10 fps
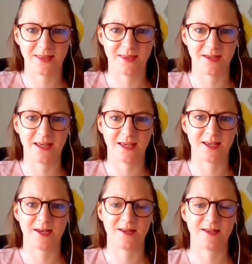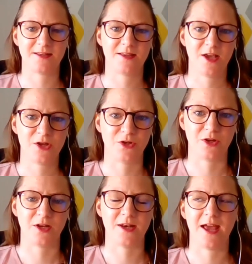in that you
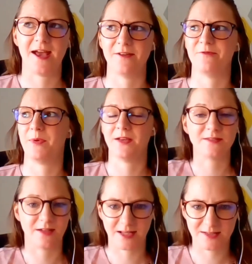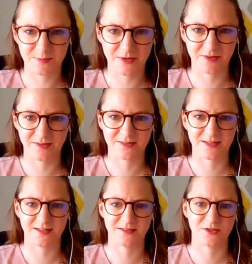can have personal
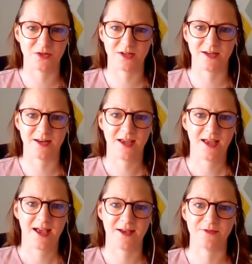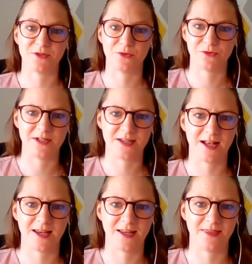experiences and you can have
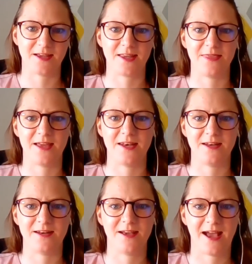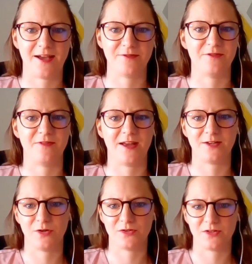storytelling that can then have an
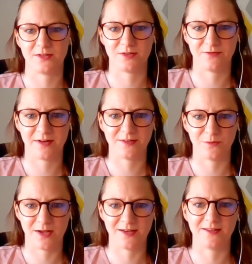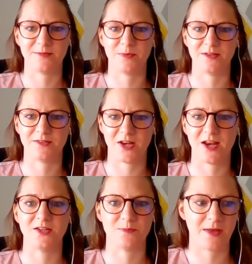effect, not just to raise awareness, but
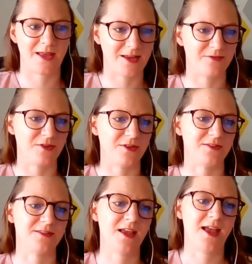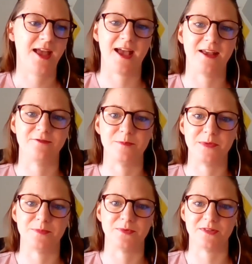change behaviors and for
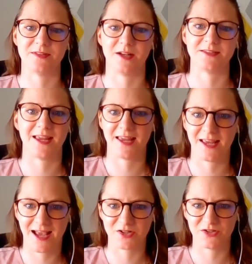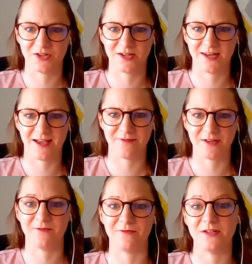people to start taking action and
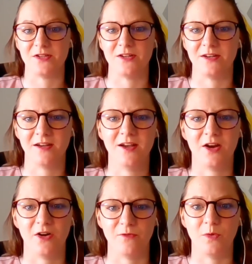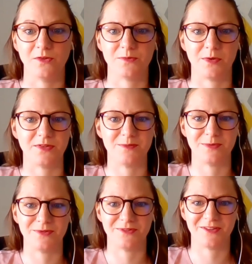having a vision of what's
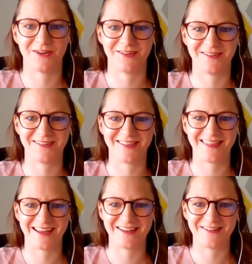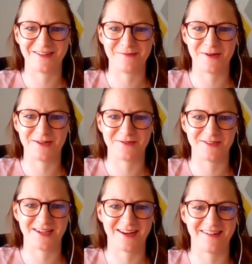possible. So thank you so much for
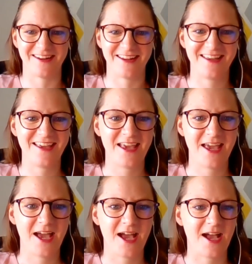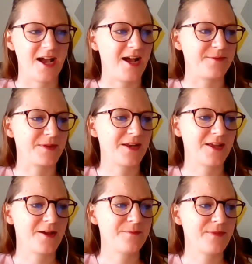sharing. I'm going to
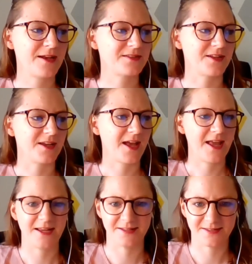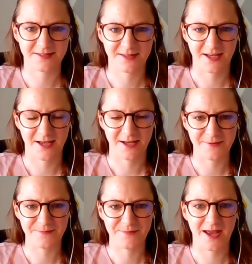come back to Gijs,
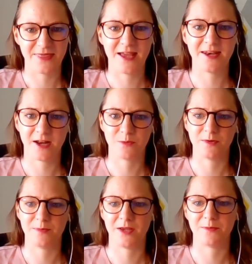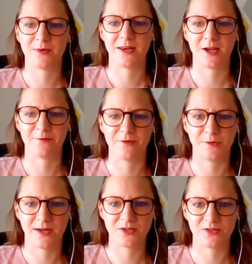and then I will be opening up for
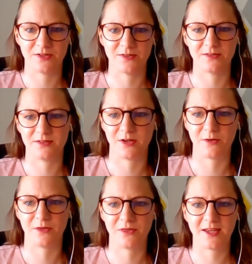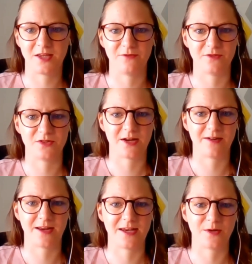questions. So thank you for
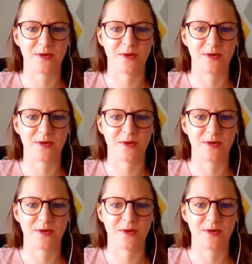sharing any